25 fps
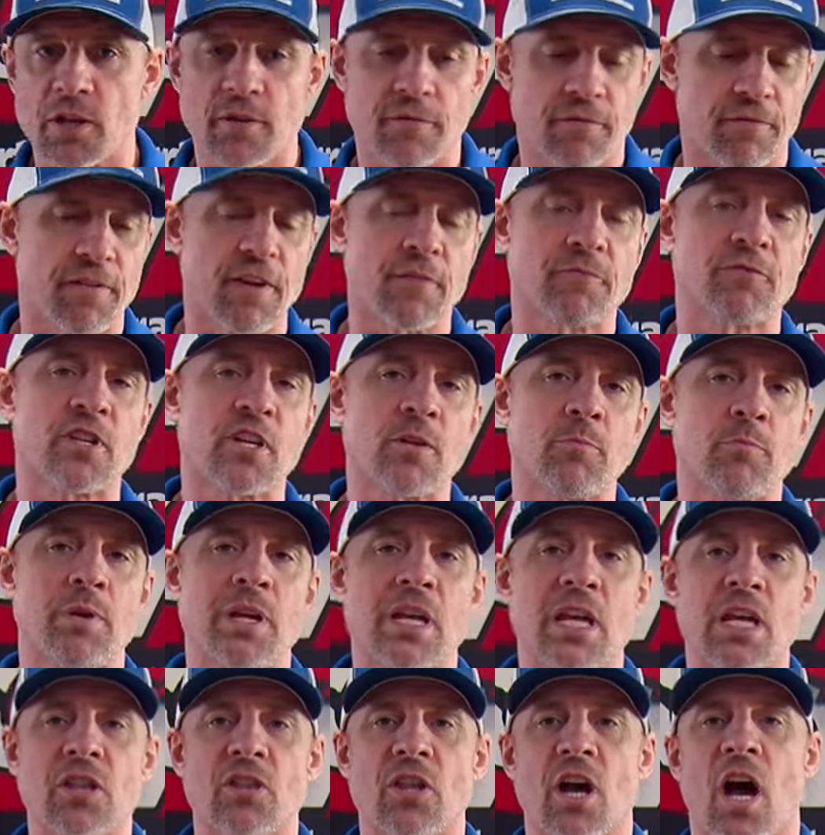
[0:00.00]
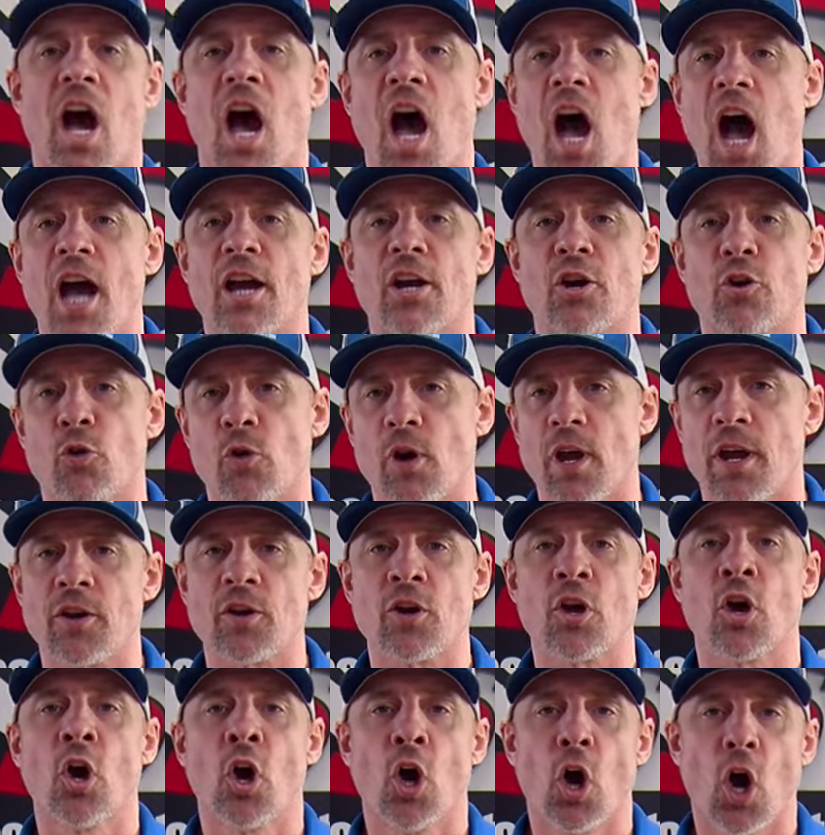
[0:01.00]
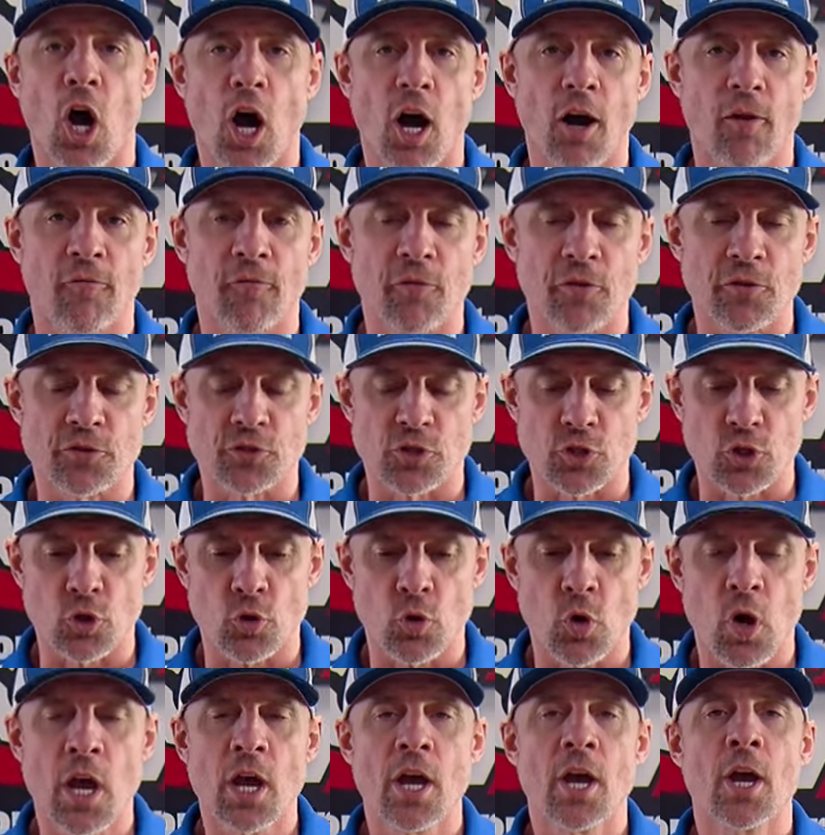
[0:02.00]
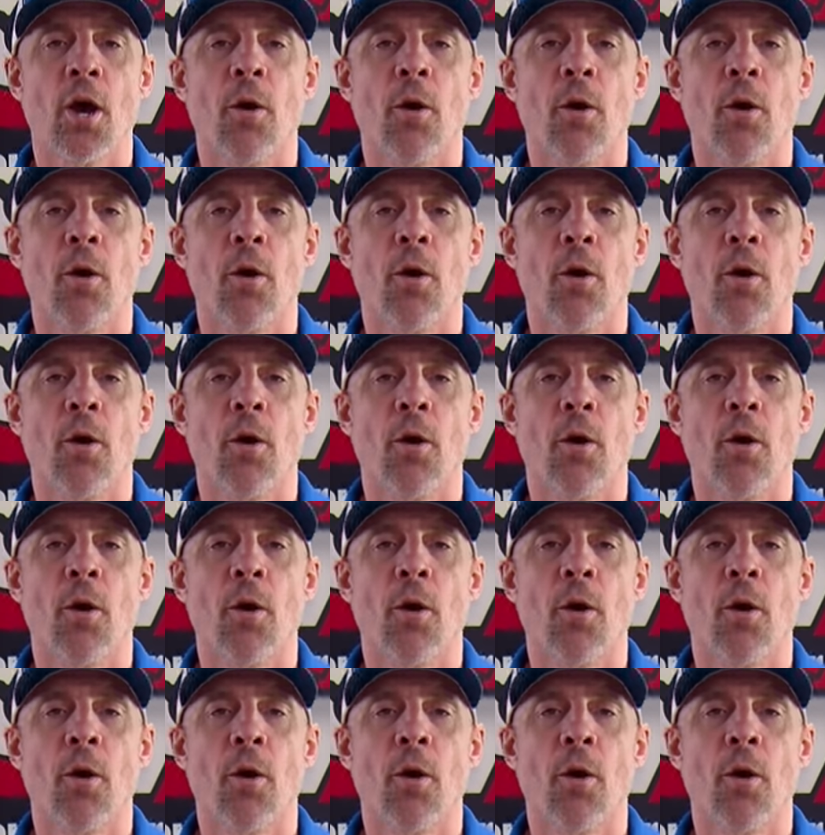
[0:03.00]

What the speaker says: The 50 being the higher end of the two.